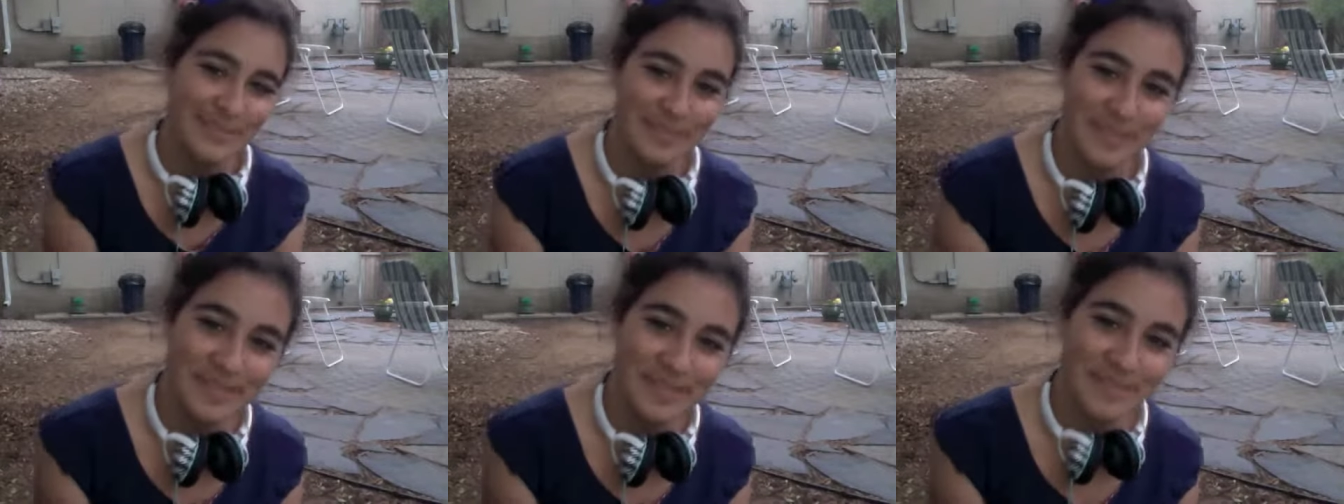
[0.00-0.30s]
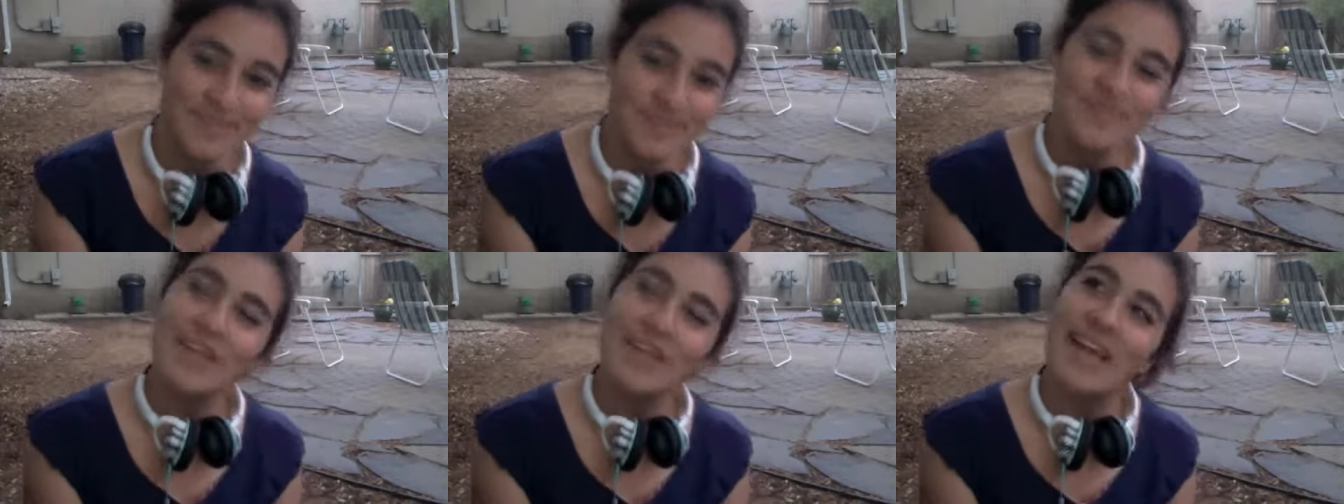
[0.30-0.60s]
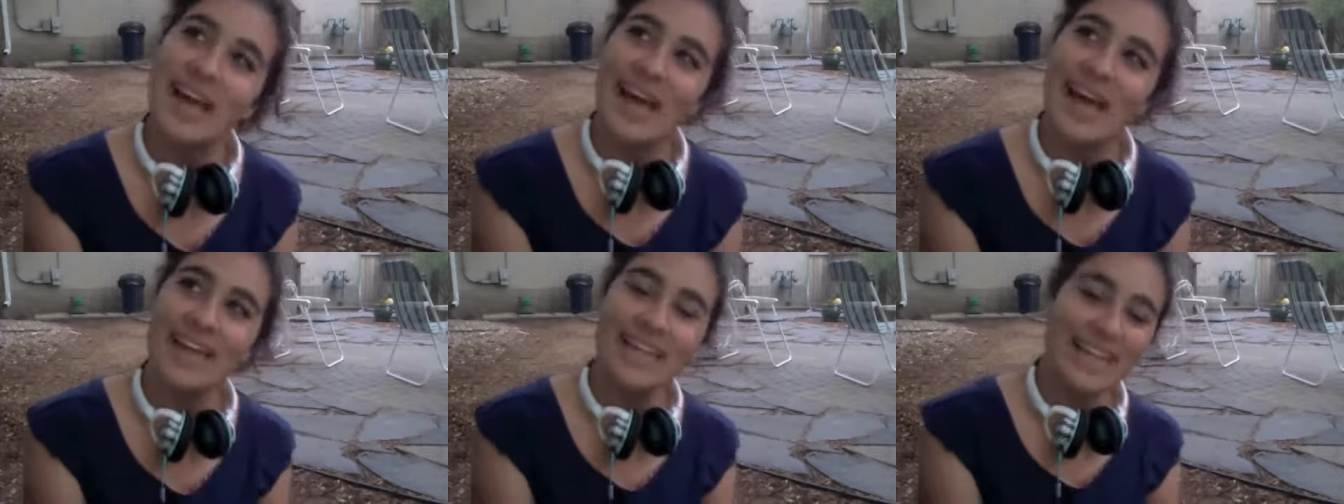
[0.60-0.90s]
But
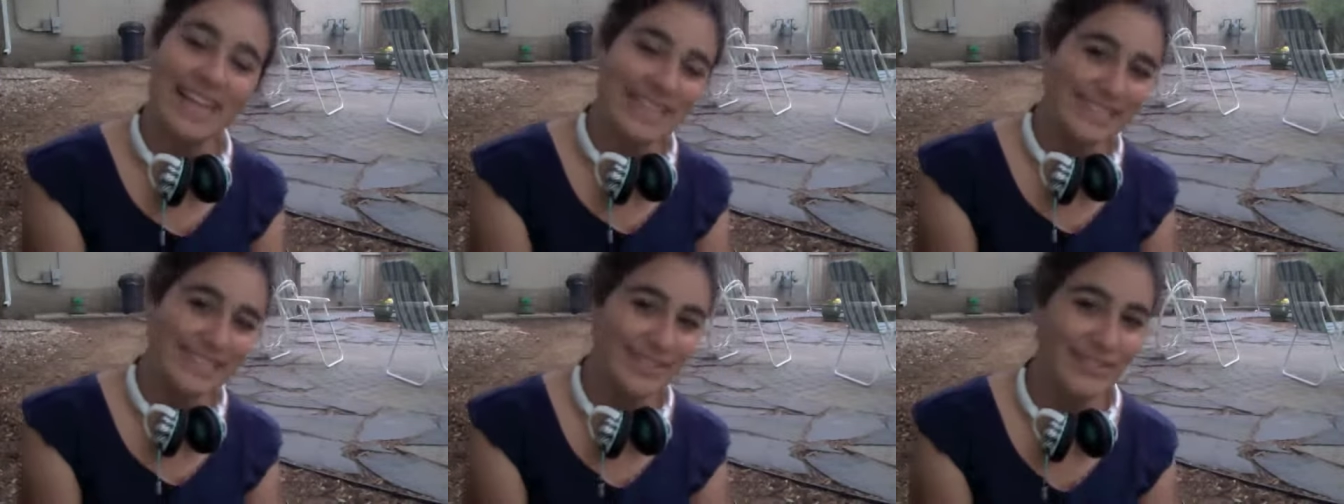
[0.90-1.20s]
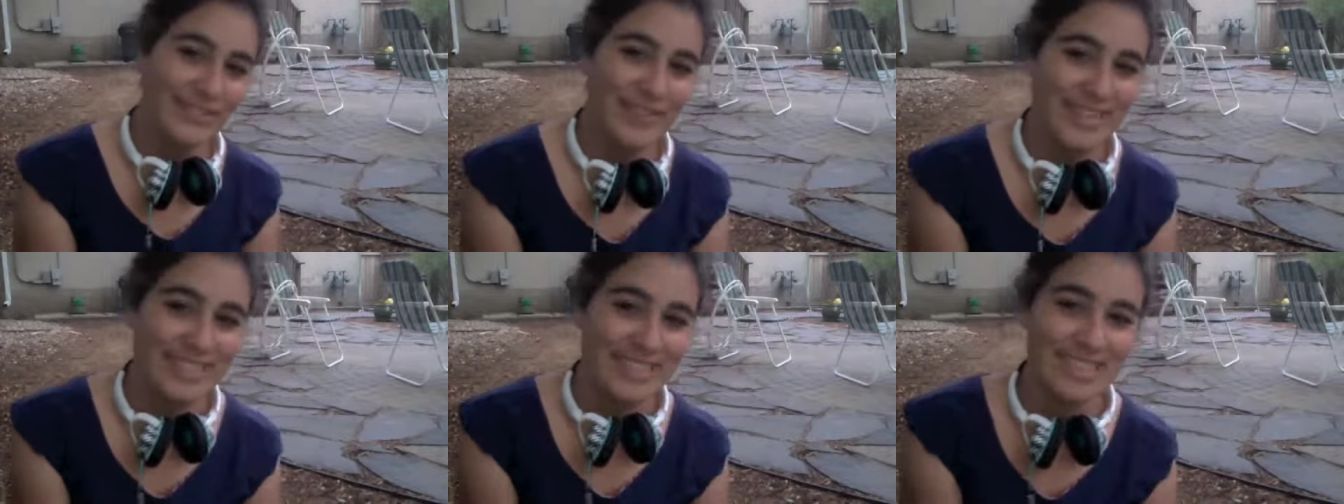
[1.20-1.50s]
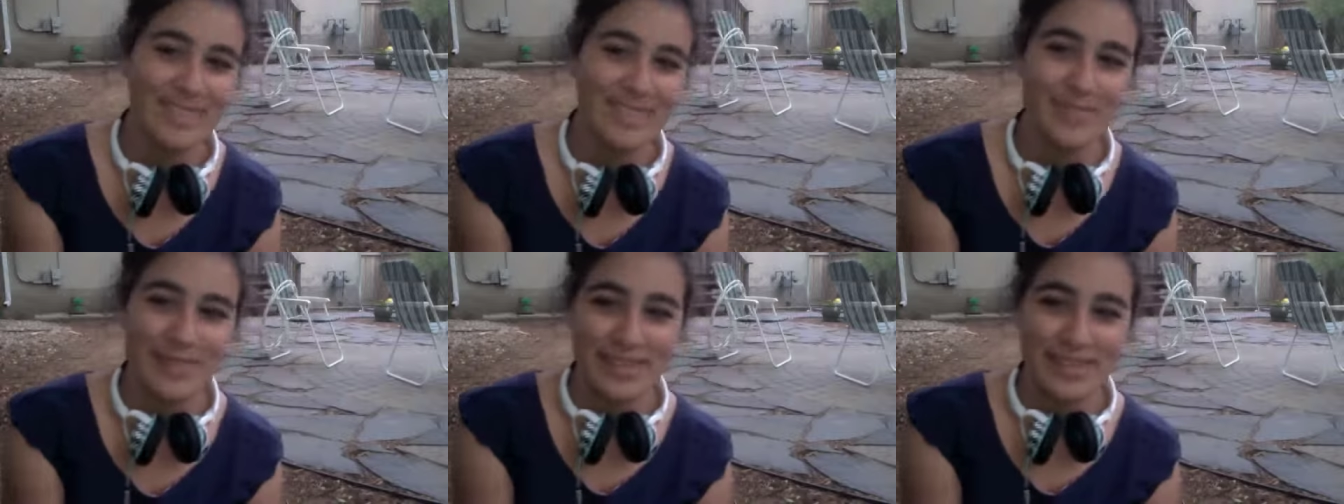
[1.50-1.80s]
I'd like to eventually
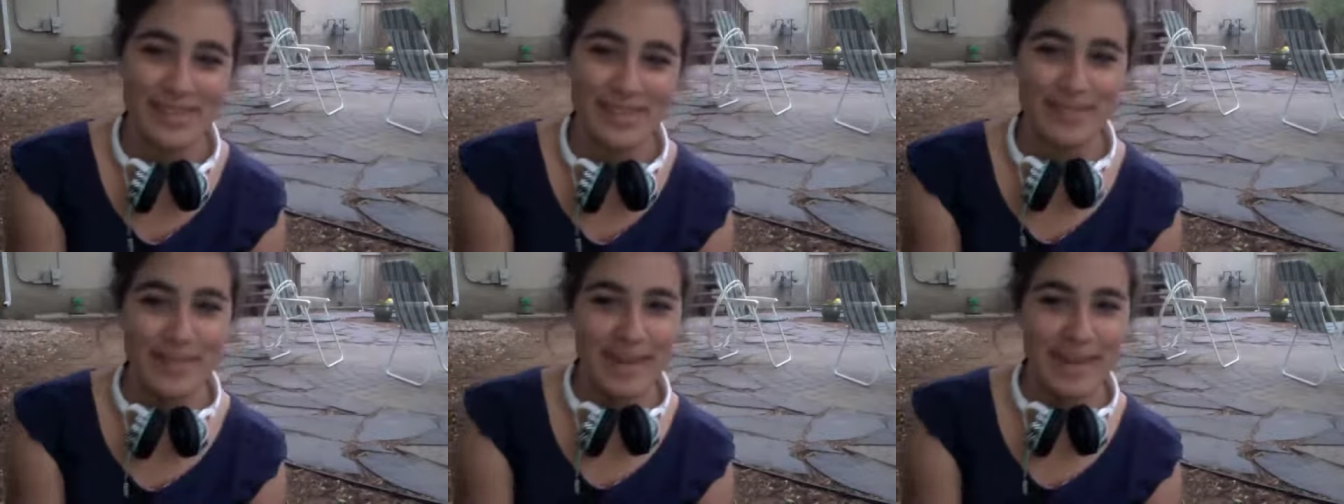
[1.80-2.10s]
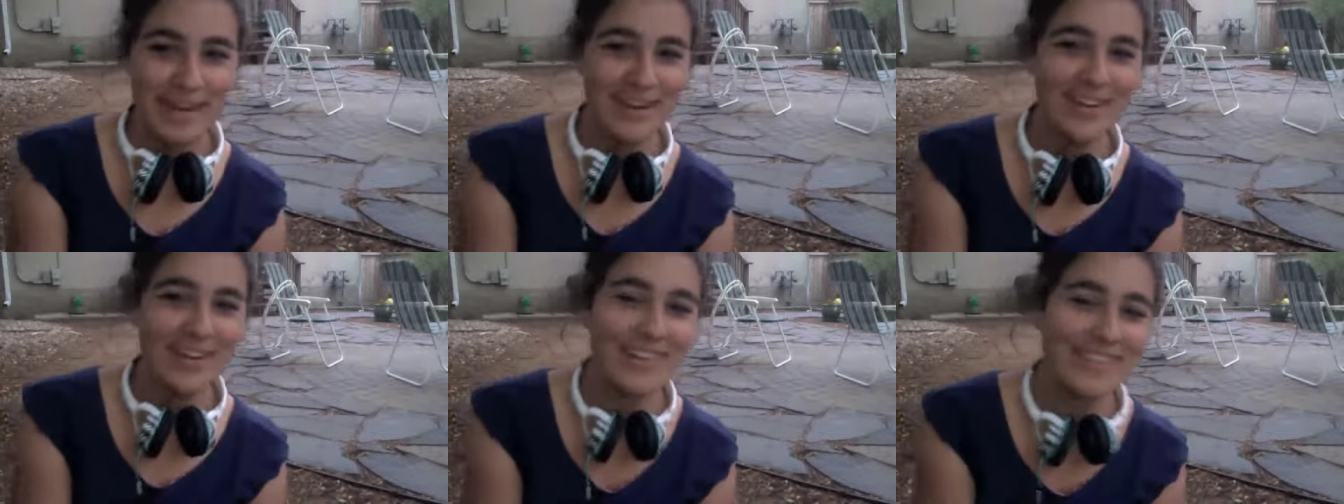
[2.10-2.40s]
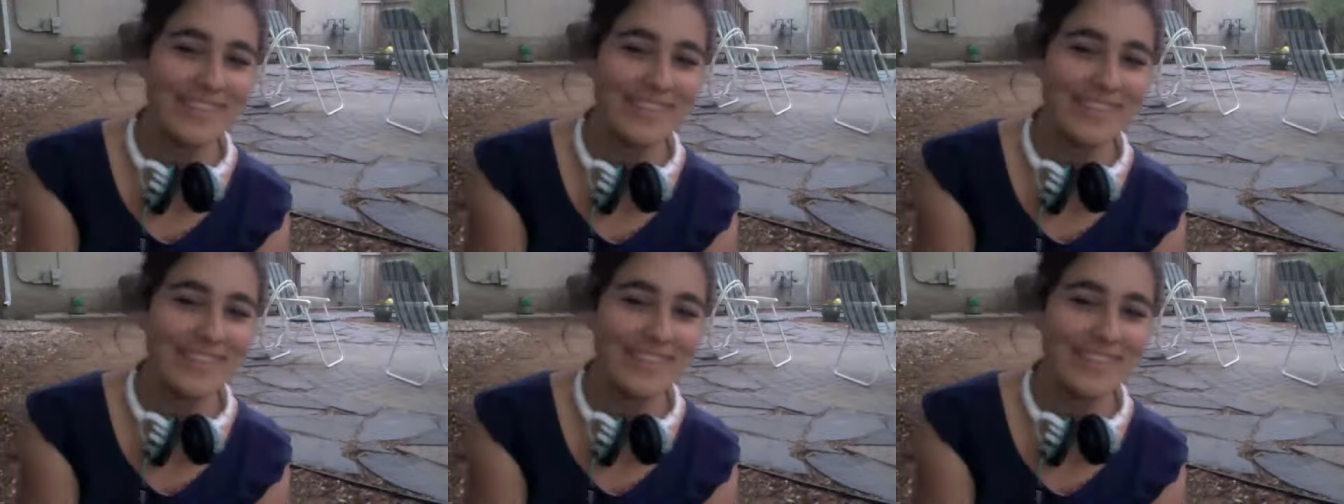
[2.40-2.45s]
be the mayor.